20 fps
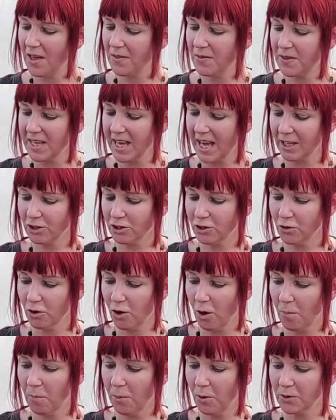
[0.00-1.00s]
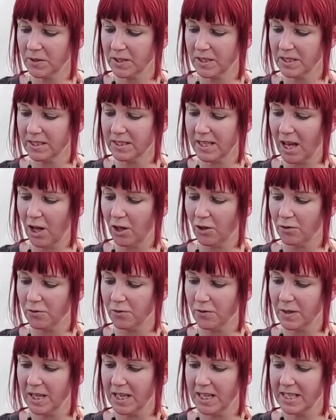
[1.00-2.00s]
The actual compost itself
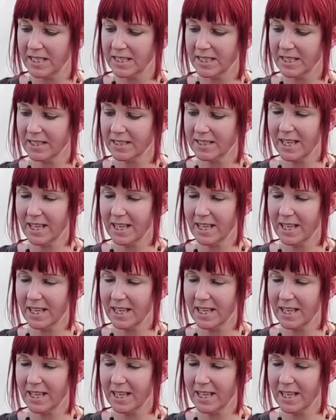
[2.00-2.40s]
does